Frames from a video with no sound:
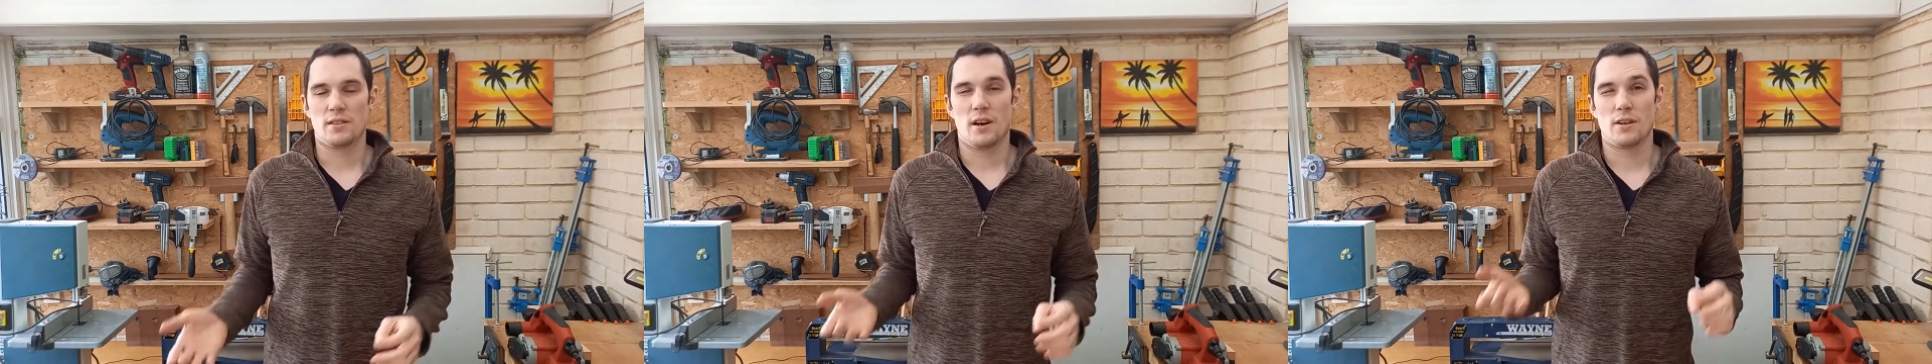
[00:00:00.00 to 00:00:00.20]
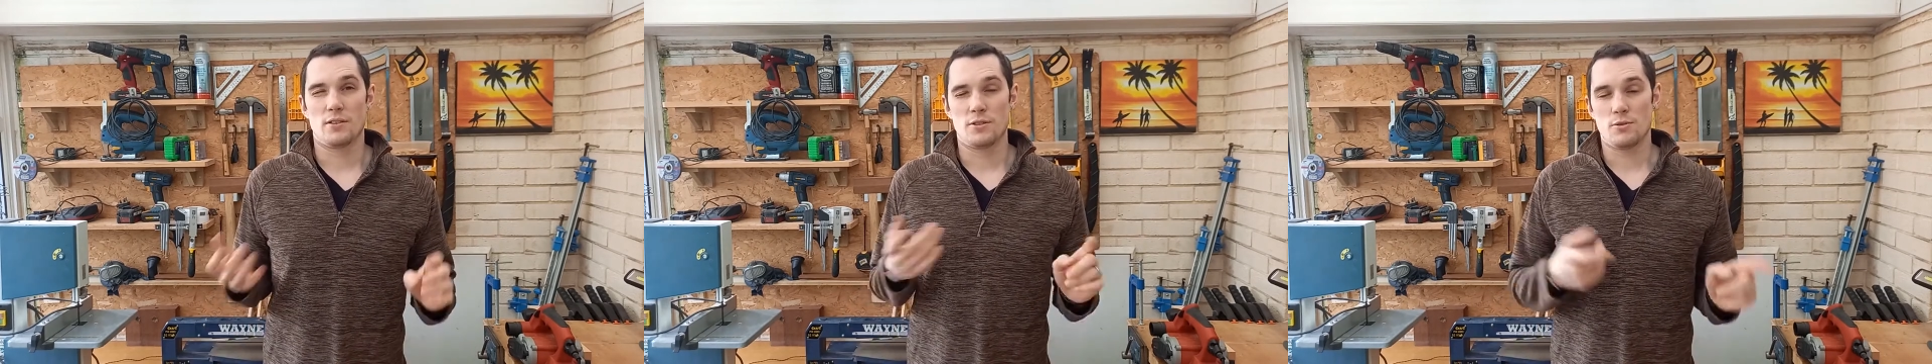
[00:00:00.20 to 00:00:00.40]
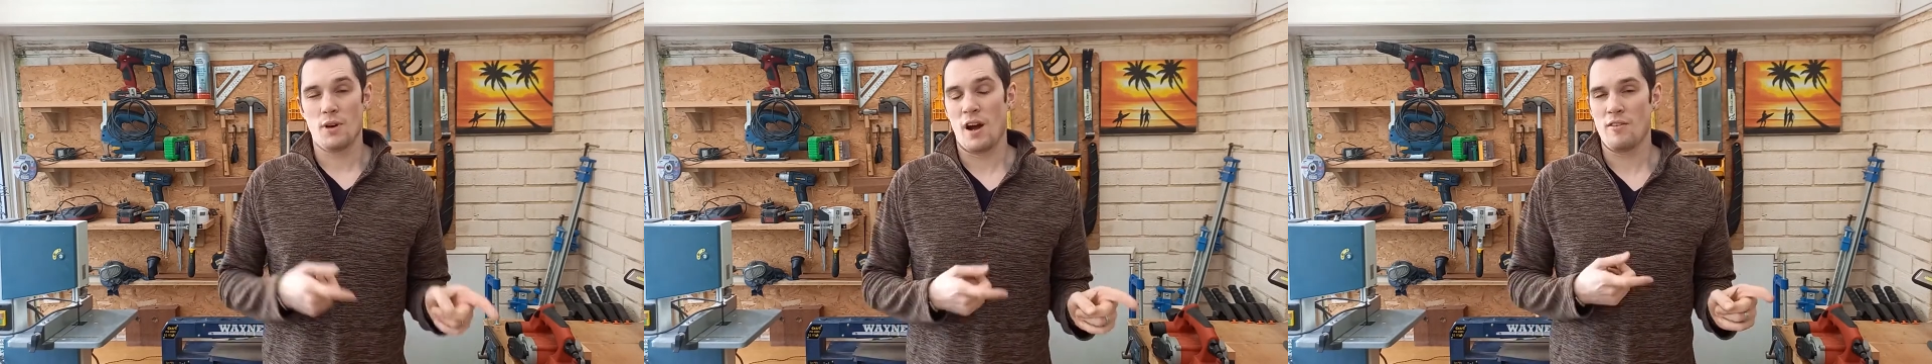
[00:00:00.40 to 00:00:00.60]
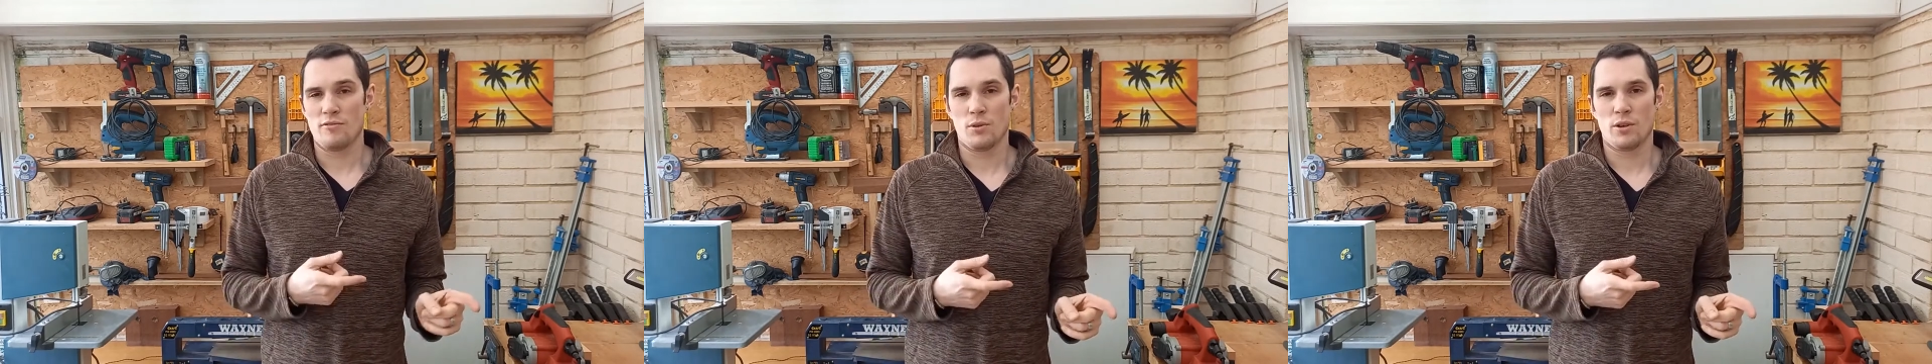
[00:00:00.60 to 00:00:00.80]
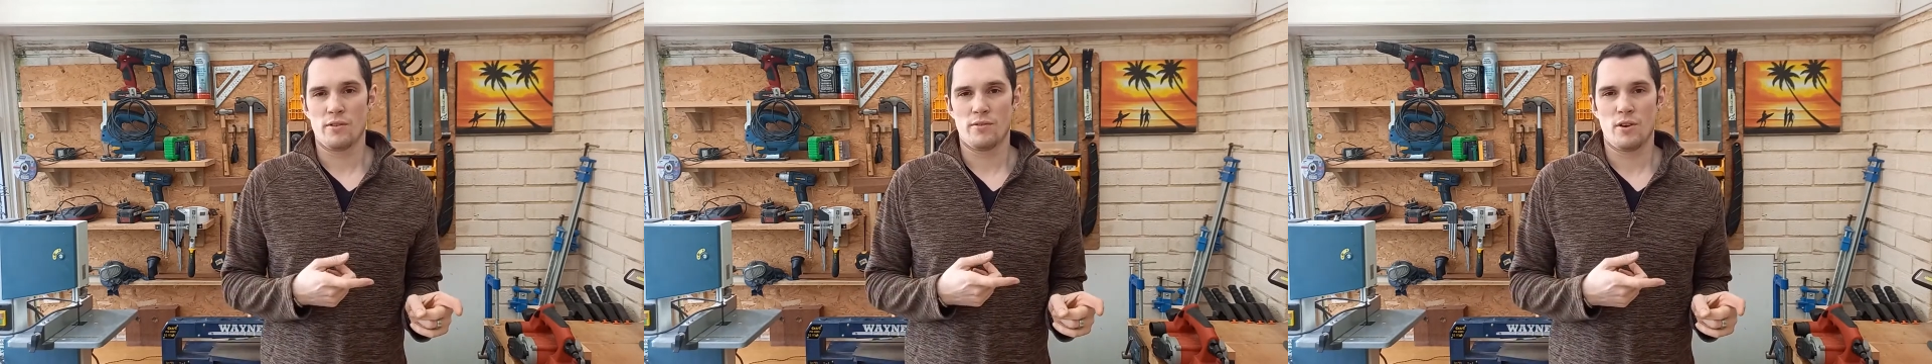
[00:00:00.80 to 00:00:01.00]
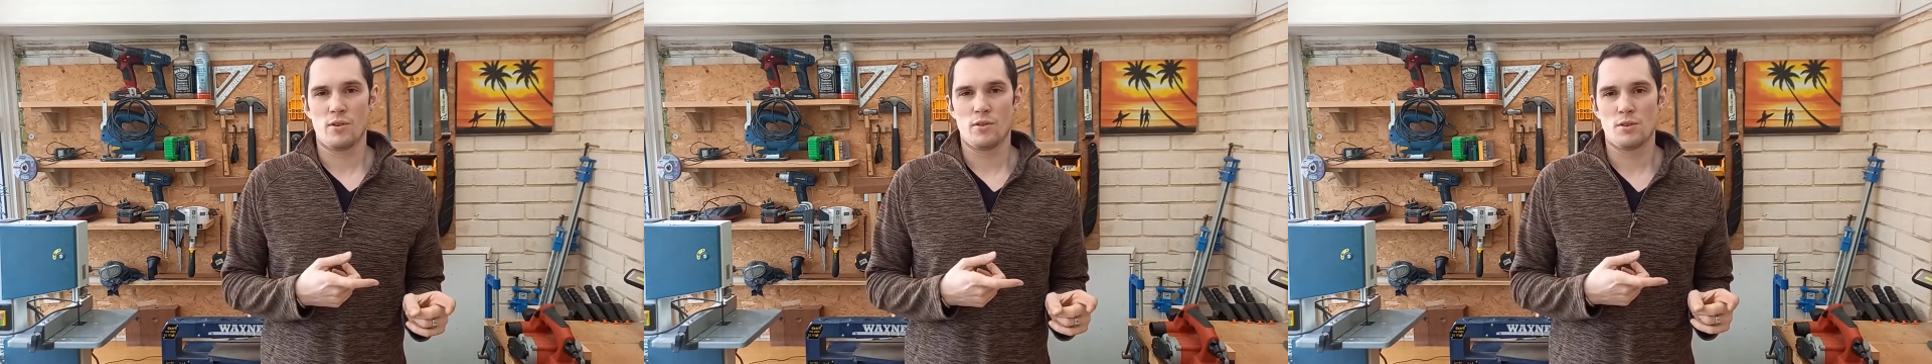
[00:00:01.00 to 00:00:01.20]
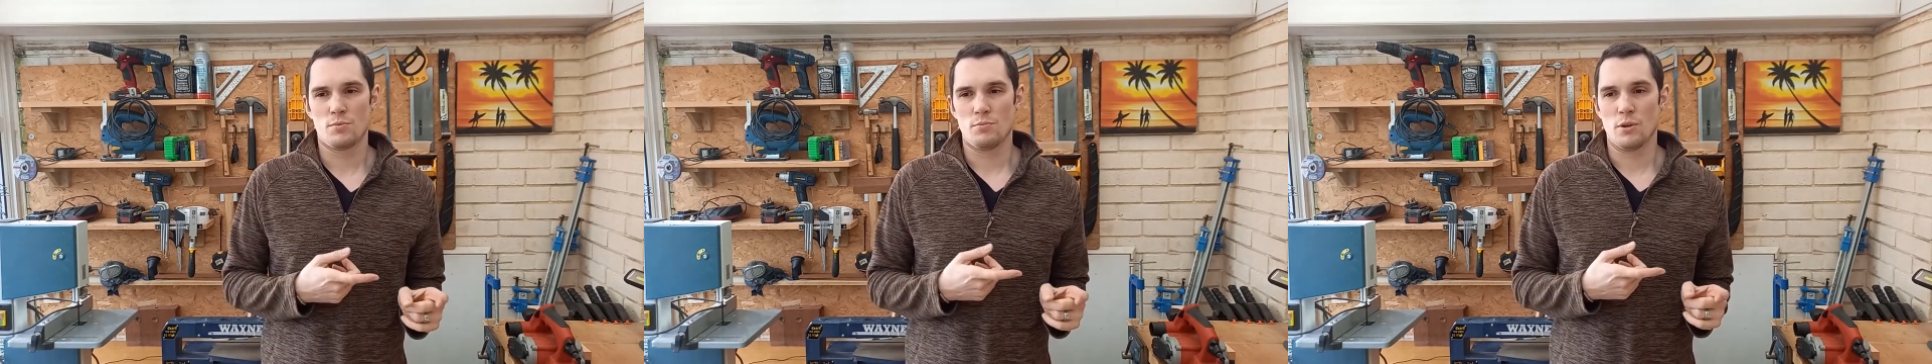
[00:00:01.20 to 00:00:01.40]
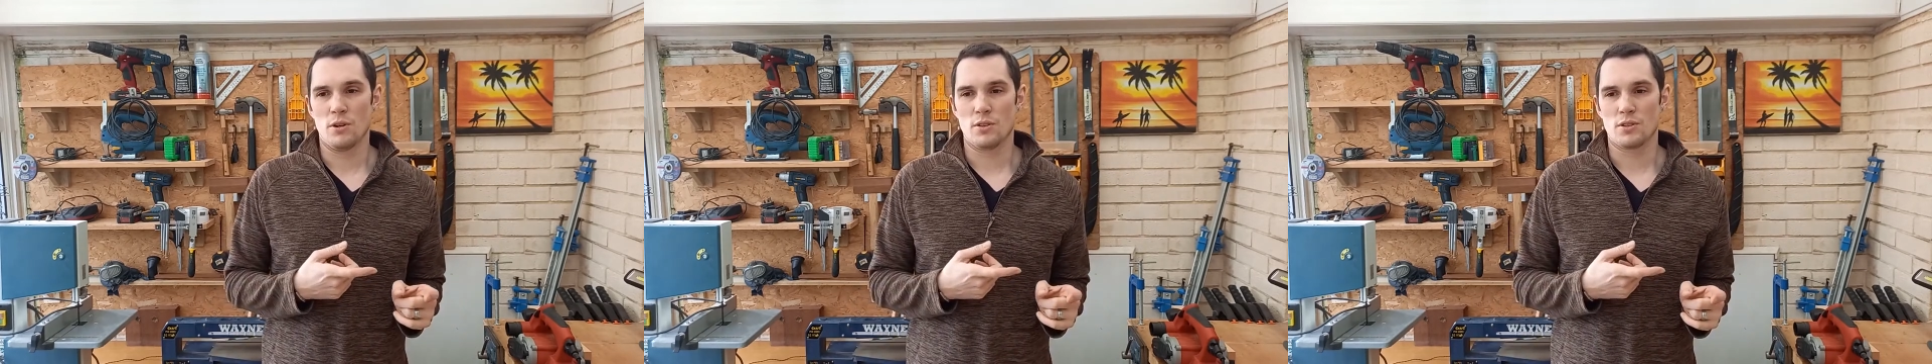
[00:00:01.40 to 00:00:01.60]
I do have one of those,
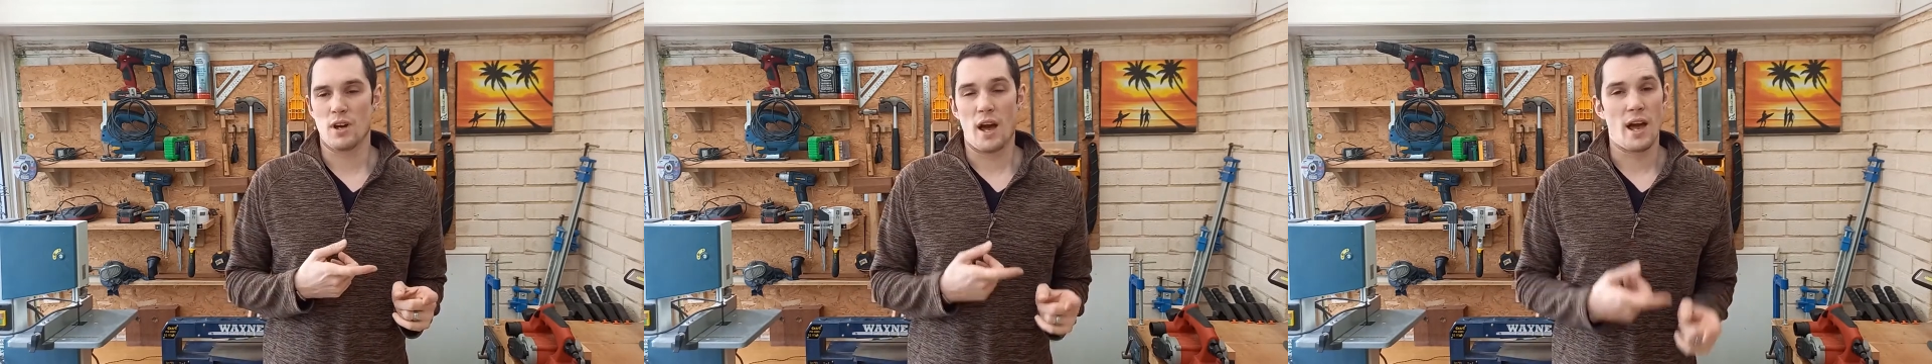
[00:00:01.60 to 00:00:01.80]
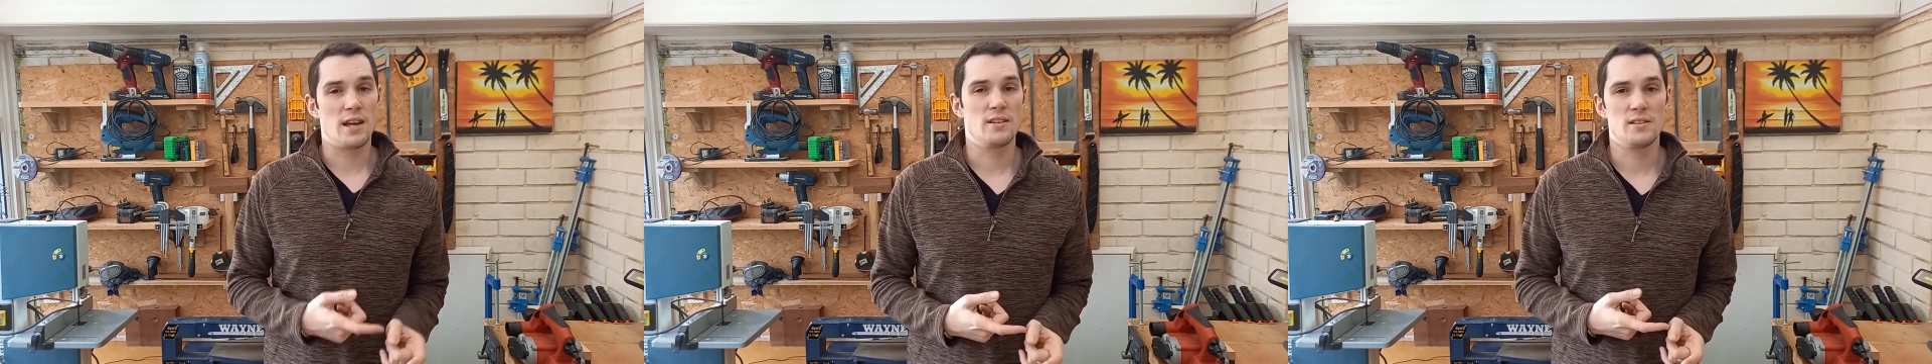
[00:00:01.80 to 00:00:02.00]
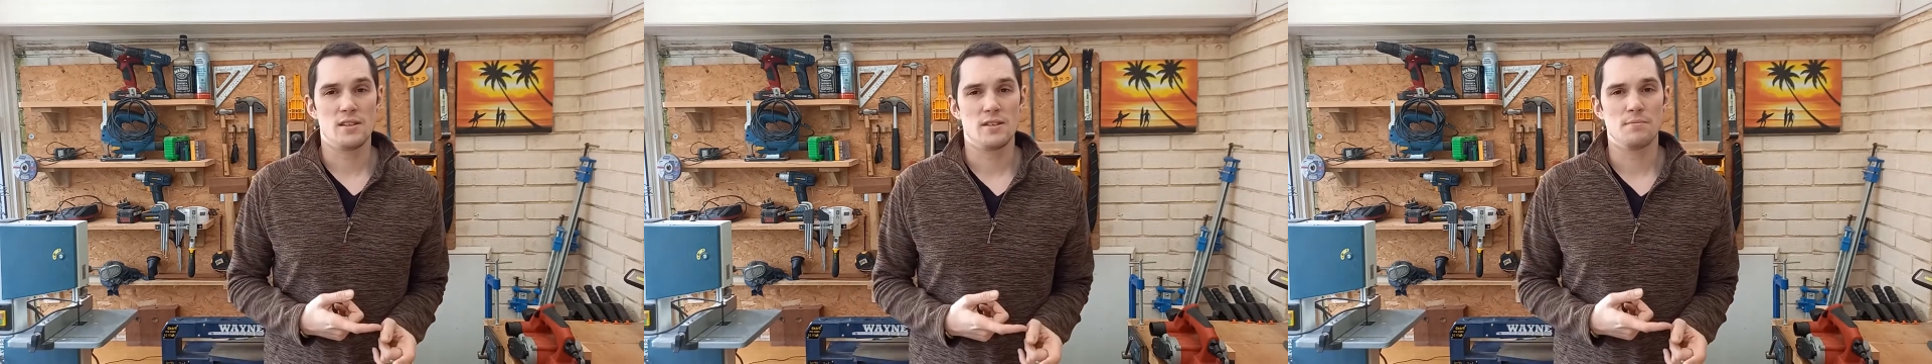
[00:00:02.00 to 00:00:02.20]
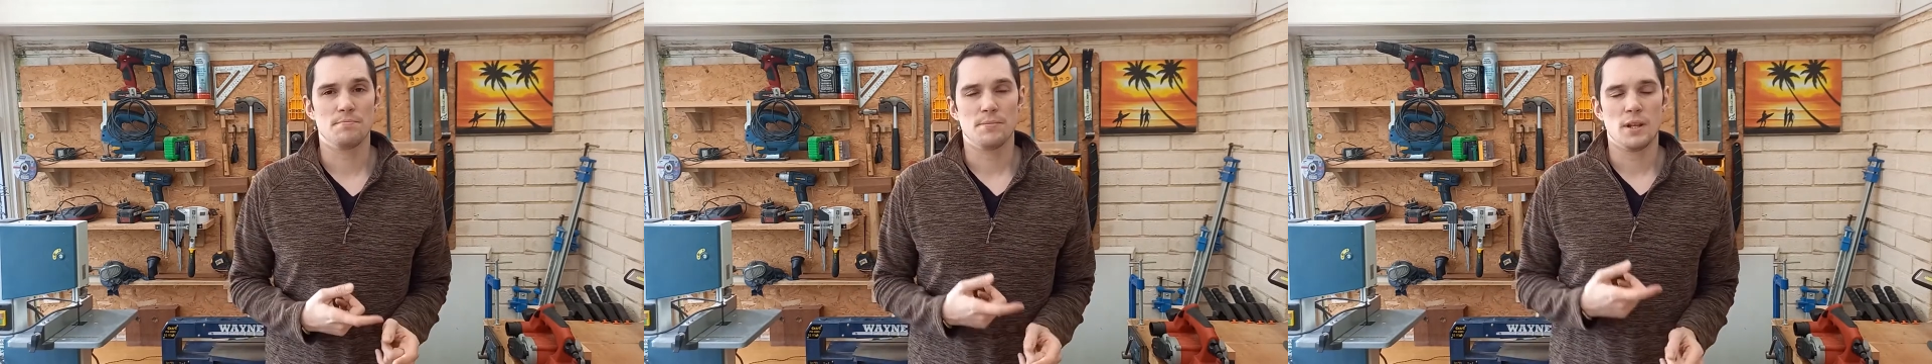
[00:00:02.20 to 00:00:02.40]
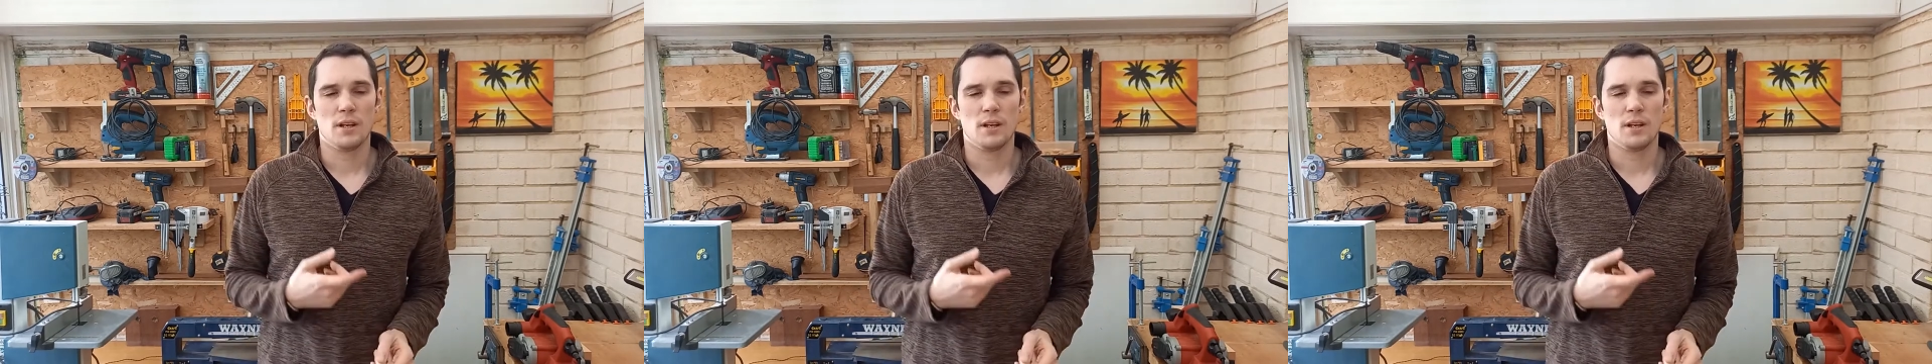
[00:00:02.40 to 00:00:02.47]
but I hate it.